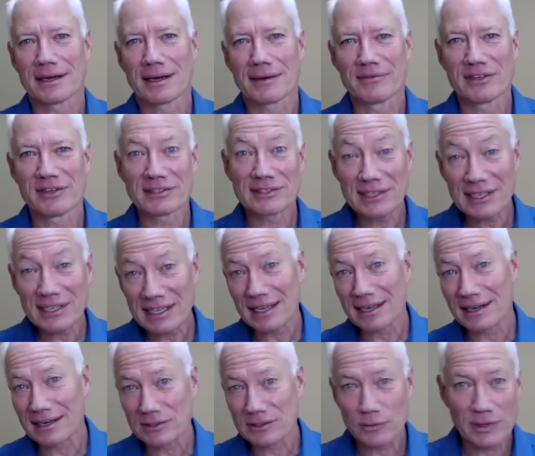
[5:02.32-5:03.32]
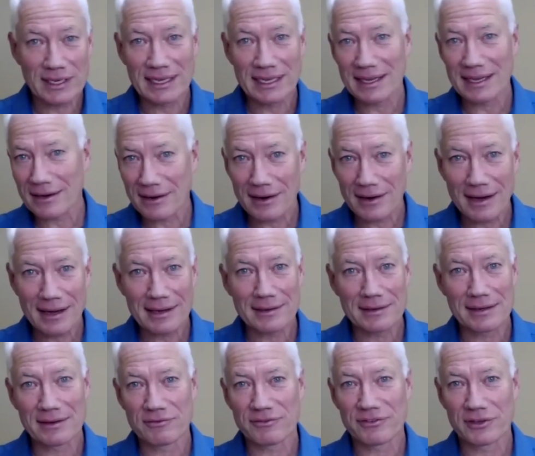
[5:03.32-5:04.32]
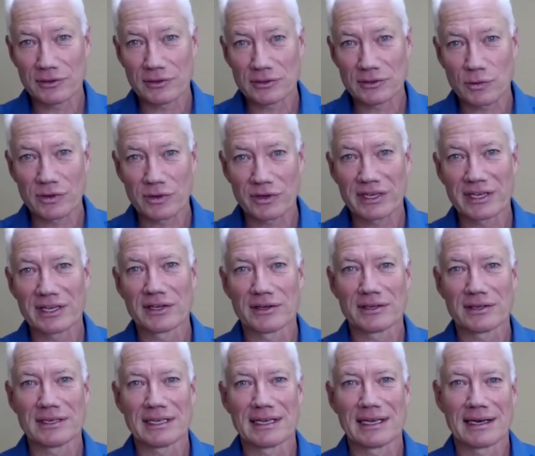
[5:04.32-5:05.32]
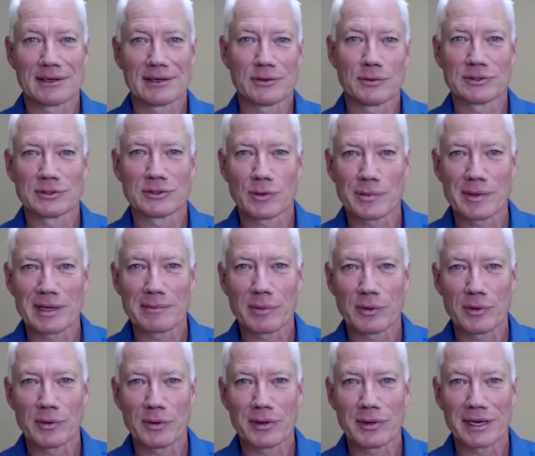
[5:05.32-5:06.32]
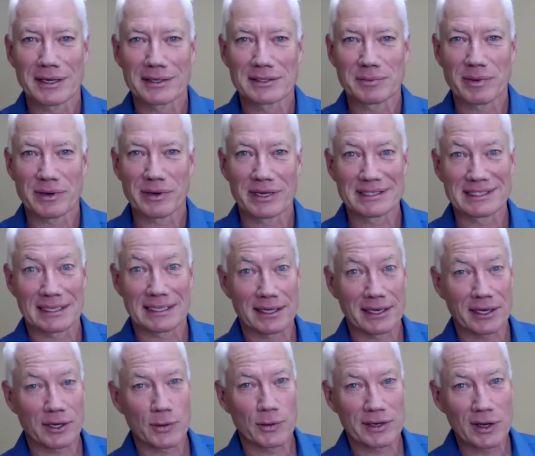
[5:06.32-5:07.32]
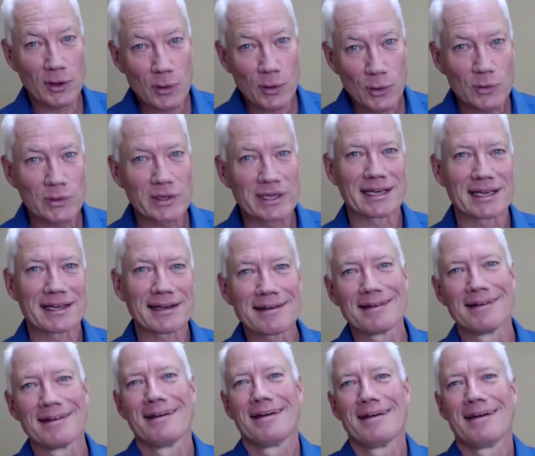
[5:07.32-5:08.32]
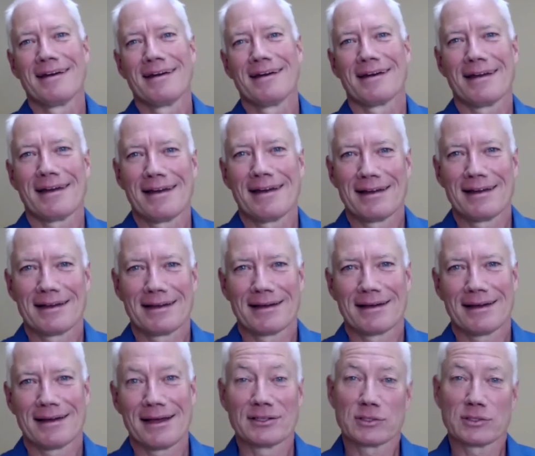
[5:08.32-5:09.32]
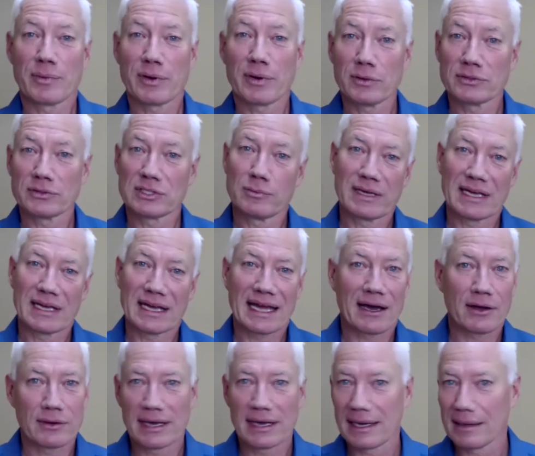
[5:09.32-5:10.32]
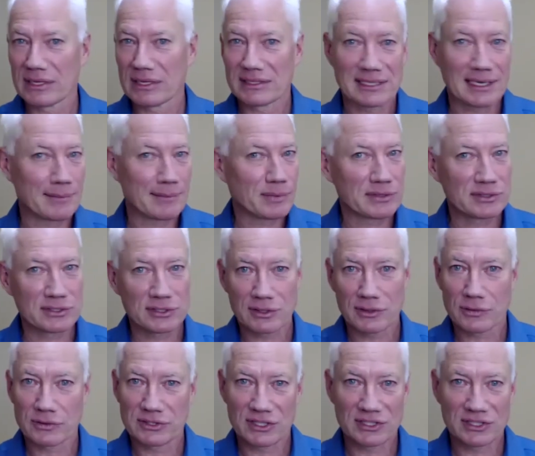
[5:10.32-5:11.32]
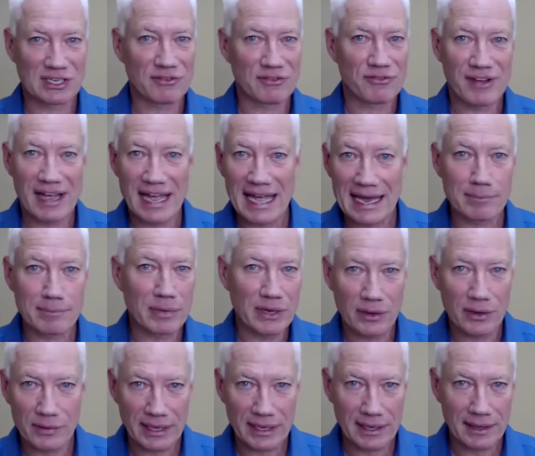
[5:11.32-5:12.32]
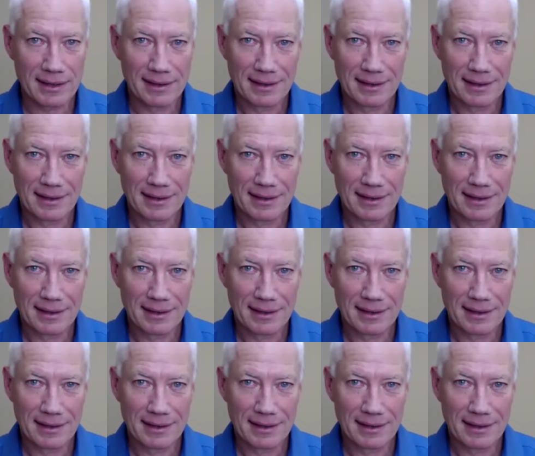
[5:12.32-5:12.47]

obviously. And as we get hot, it feels really good to get into a swimming pool and experience liquid cooling uh, as opposed to being out in ambient temperature with just a fan blowing.